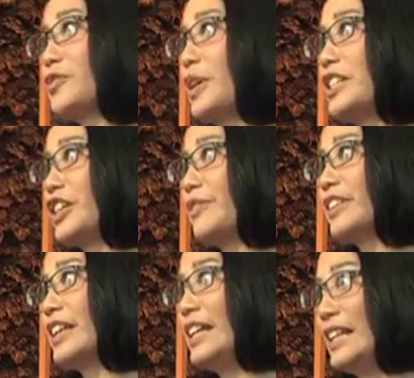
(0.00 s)
craftsmanship
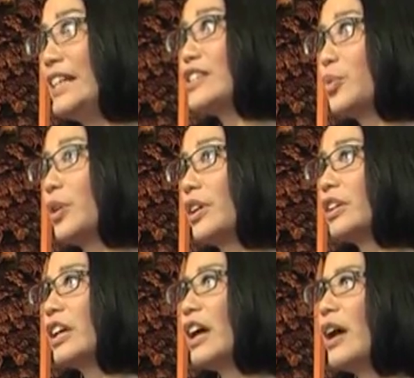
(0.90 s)
in this
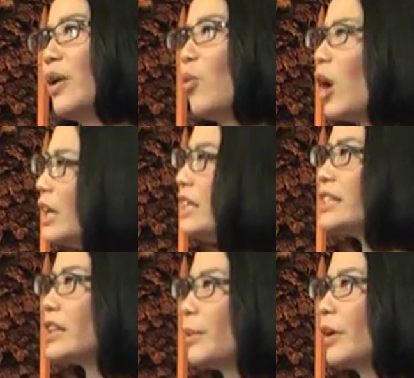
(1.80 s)
work. What
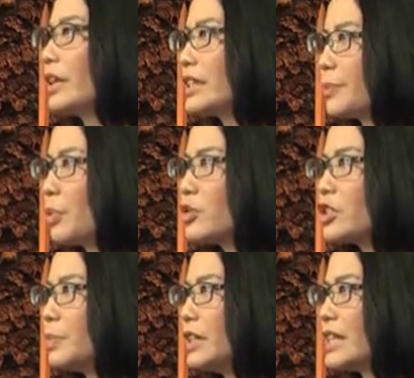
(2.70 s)
is it about? It's
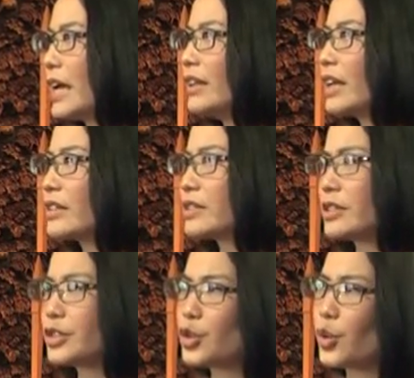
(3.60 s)
supposed to be telling
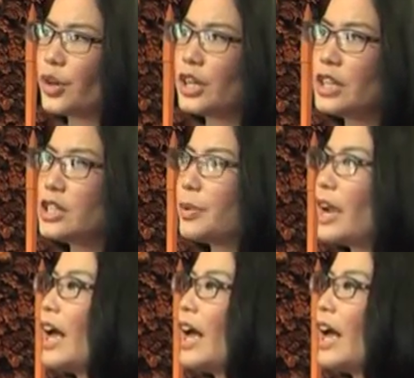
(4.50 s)
us the stories,